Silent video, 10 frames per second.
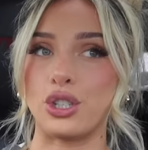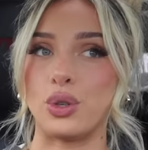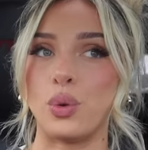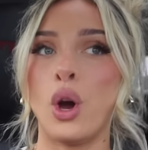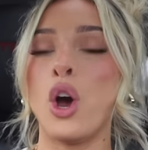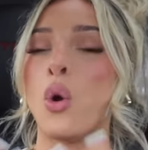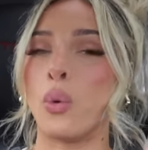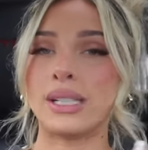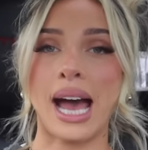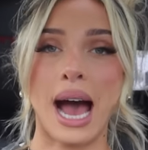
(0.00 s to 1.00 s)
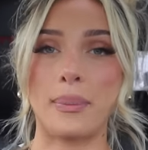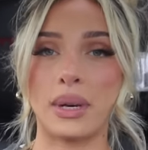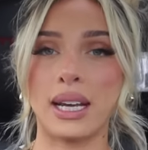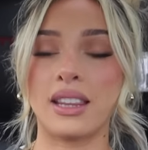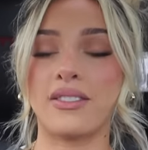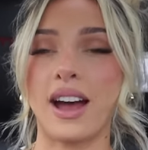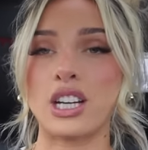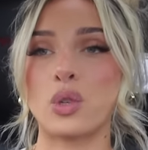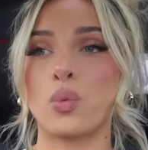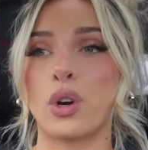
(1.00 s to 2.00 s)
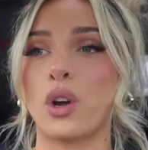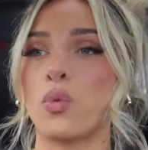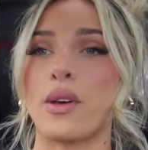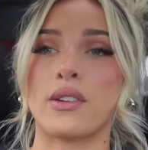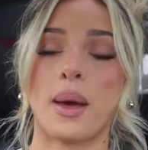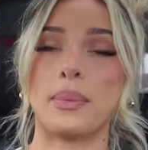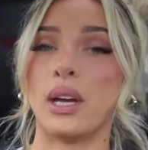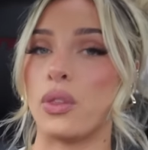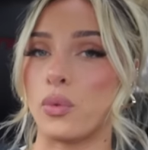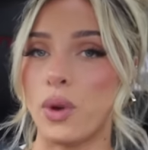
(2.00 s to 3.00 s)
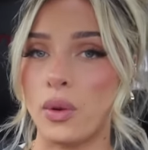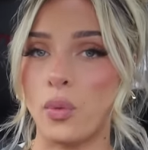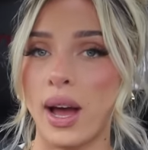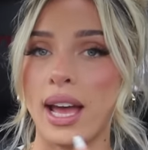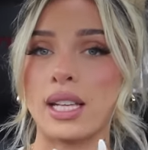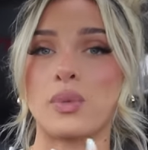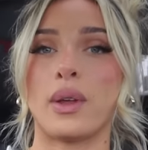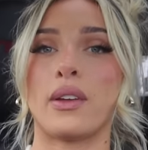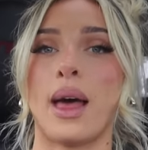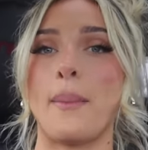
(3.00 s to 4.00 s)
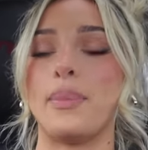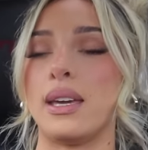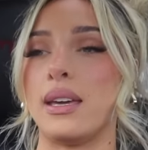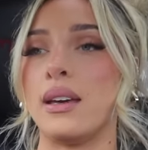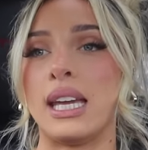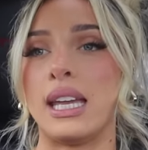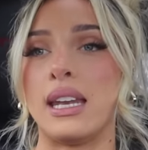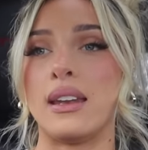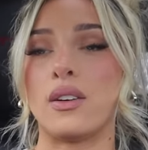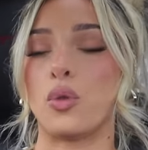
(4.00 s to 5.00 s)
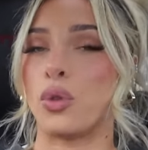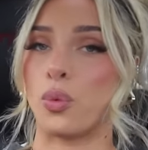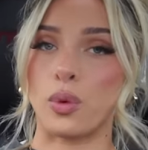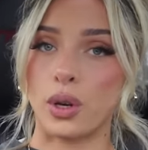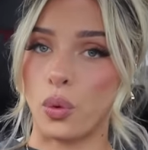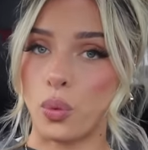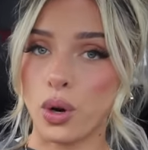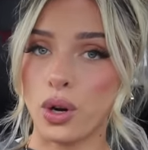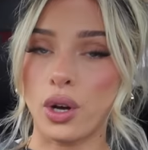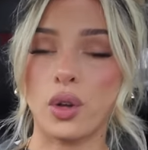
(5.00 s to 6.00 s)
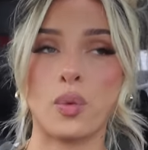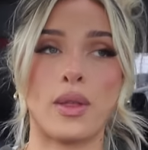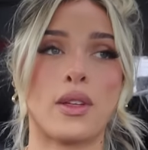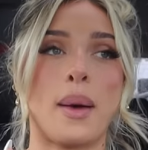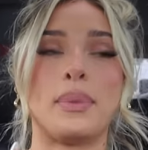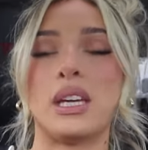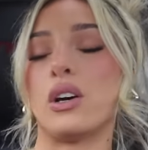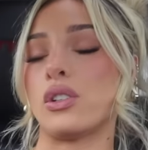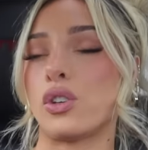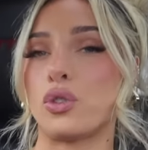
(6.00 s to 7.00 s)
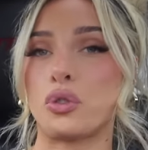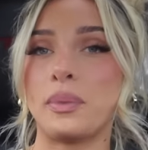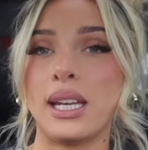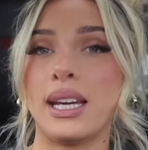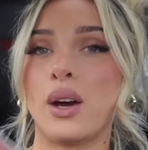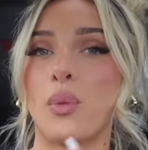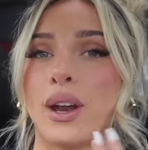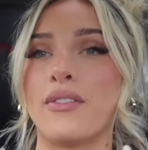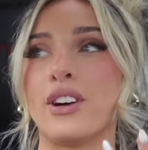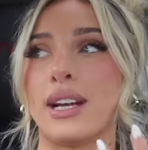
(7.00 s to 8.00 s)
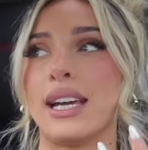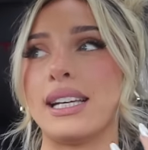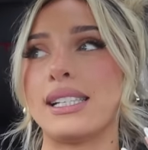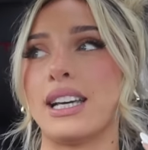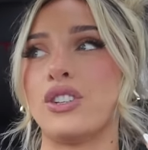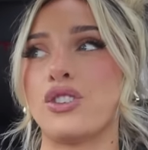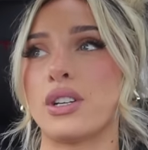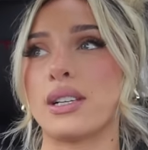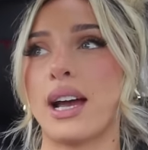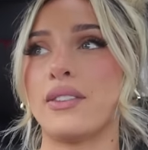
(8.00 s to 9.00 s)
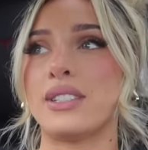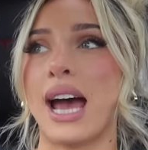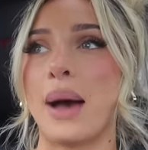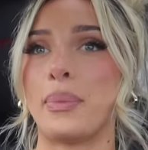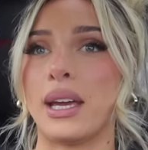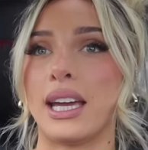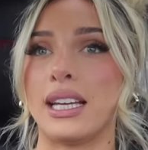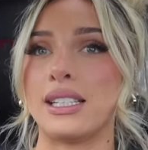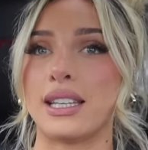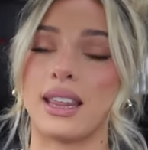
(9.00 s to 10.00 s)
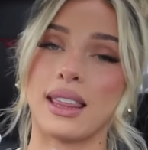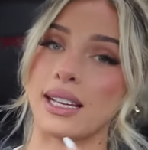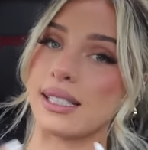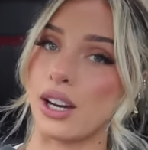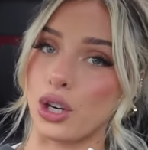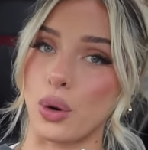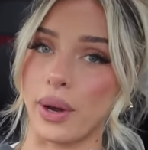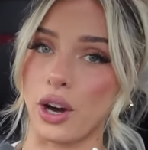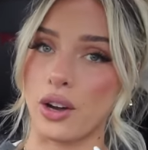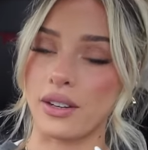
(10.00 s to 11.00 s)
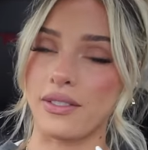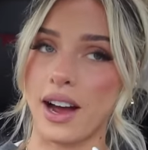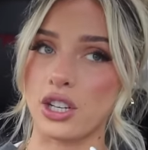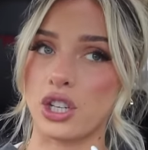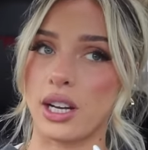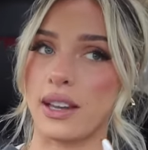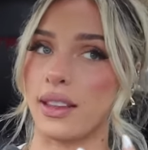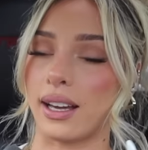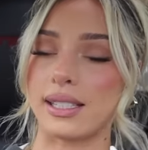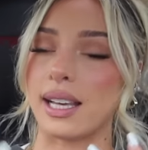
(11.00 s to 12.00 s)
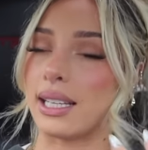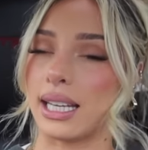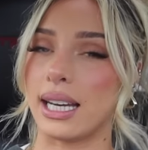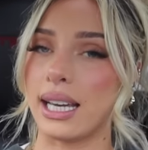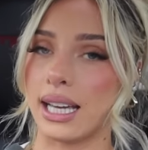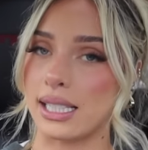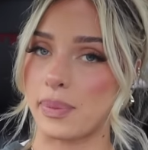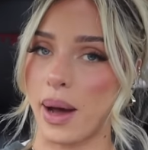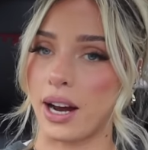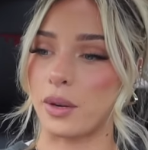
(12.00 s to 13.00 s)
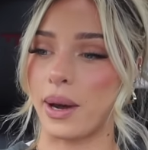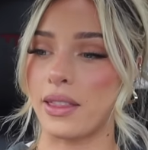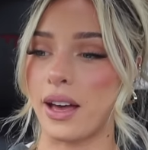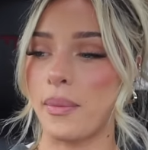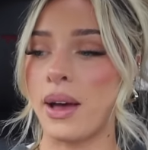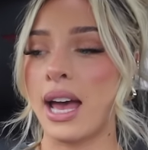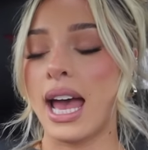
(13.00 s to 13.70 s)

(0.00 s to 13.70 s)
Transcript: to what's happening in the fashion world, whether that be on the runways, whether that be in the real world, whether that be on social media, whatever it is. It's just kind of tapping into the things that are going on in fashion and, like I said, getting inspired by them